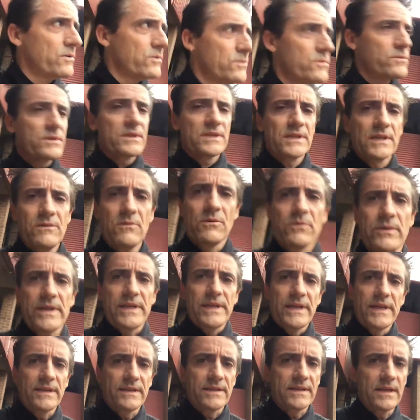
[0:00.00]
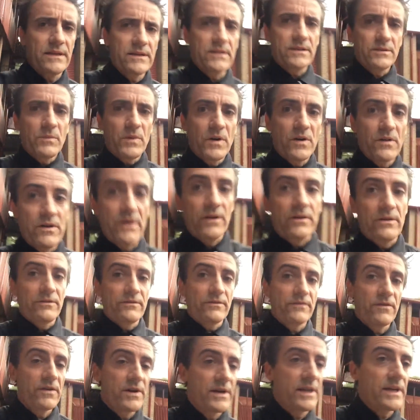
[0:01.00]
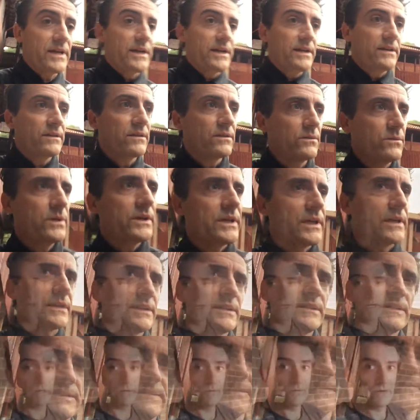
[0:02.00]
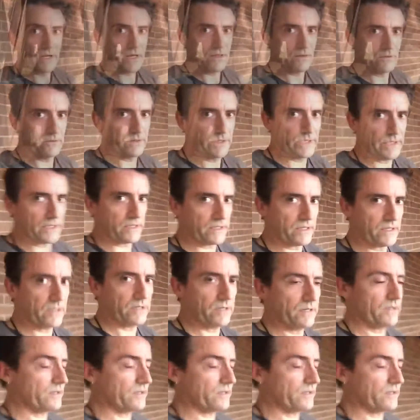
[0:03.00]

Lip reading: We'll see what we can get done tomorrow, Friday, end of the week. End of another week.